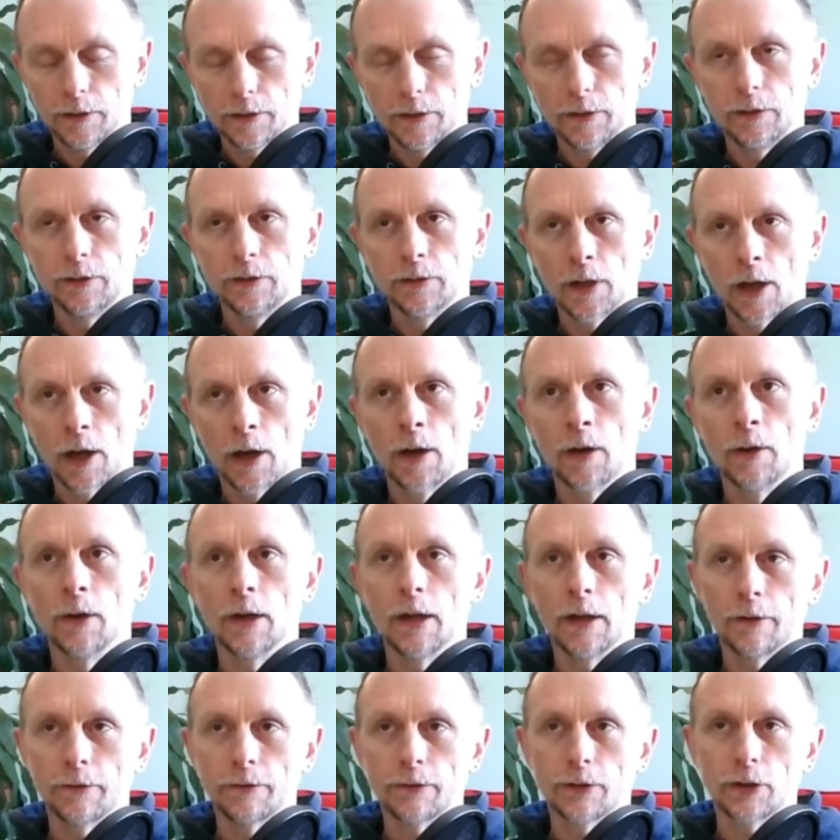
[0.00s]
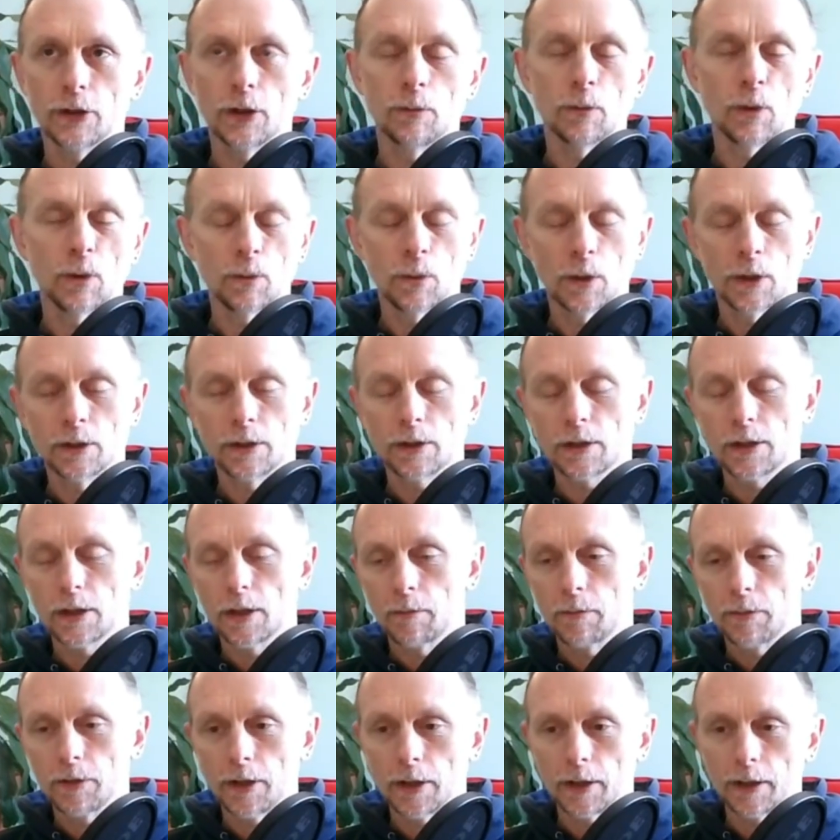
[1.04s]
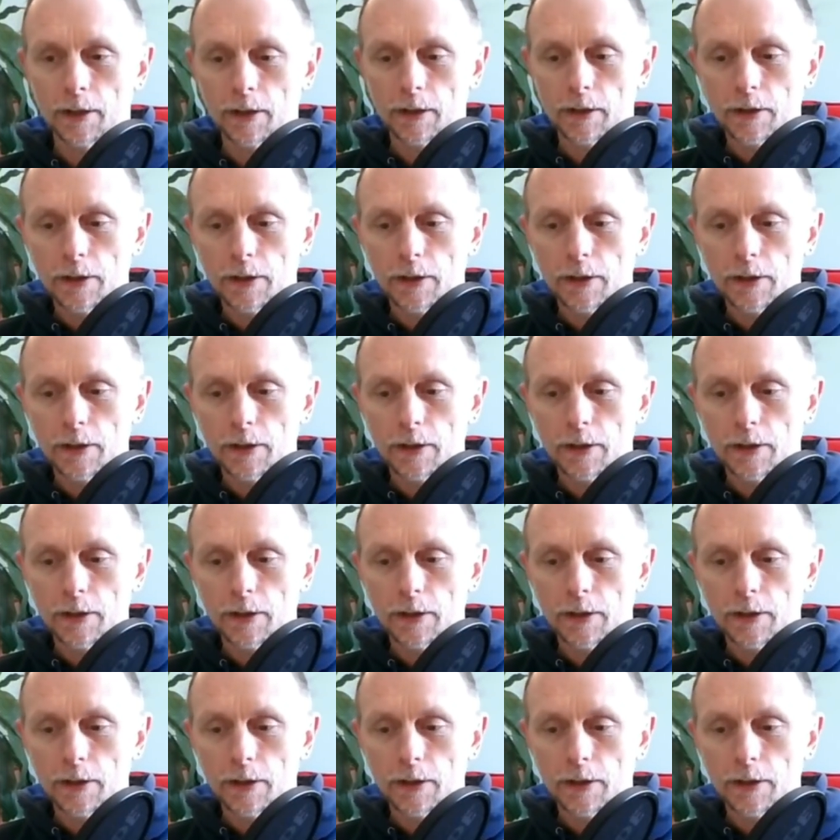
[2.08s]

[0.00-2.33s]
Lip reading: if someone wants something